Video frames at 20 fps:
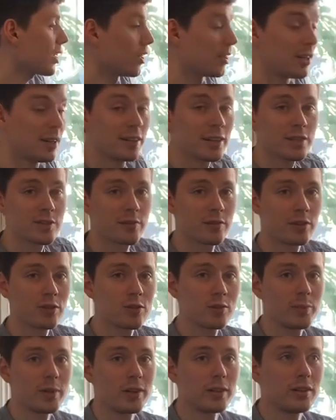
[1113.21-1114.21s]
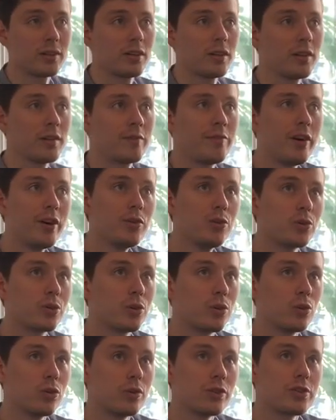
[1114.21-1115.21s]
and then that's followed by a final
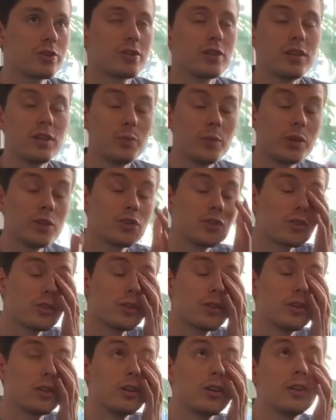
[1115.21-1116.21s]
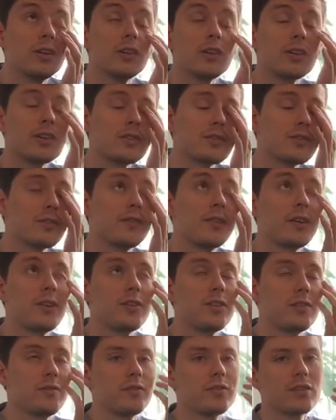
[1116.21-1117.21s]
chorus in which there's a very
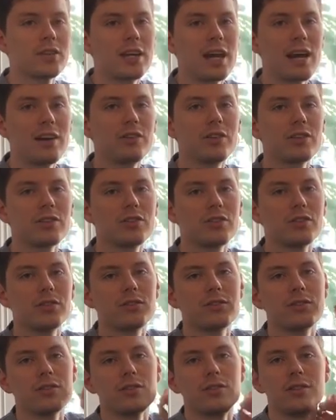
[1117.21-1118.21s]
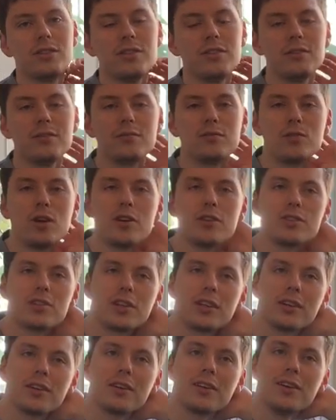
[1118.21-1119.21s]
different character to the
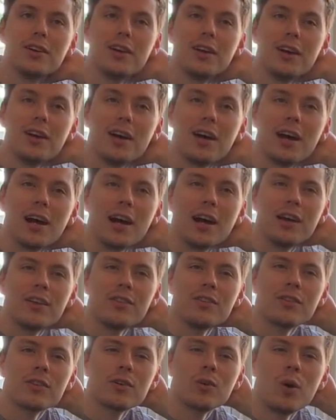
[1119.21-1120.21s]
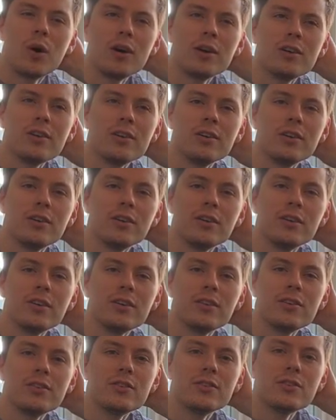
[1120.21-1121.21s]
writing and the choir
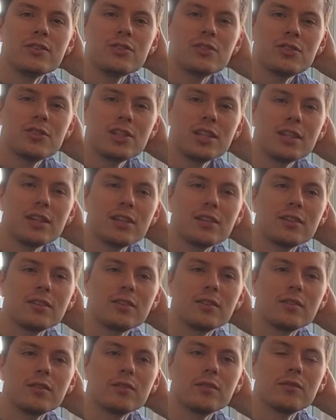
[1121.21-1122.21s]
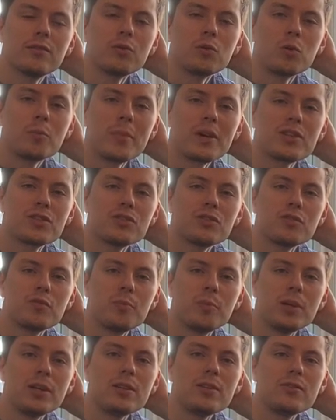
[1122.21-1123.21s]
sing for a message of
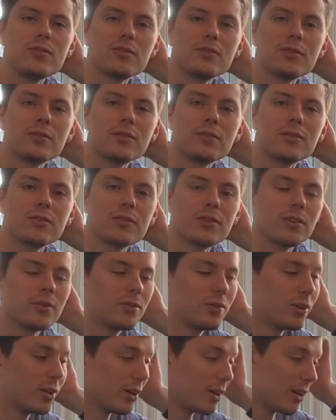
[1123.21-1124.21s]
peace. So